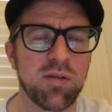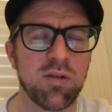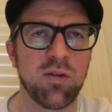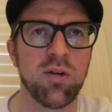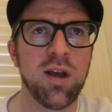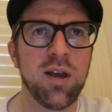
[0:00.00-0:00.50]

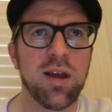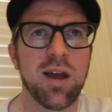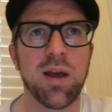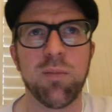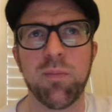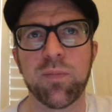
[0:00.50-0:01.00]
So
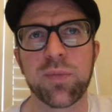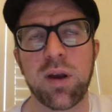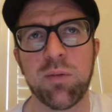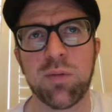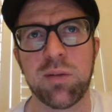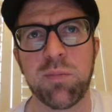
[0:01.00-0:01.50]

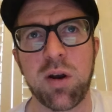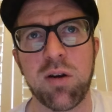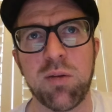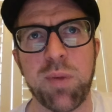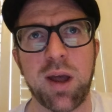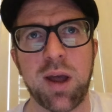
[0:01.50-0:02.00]
I was
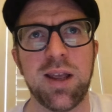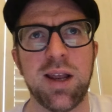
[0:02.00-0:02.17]
admiring Pat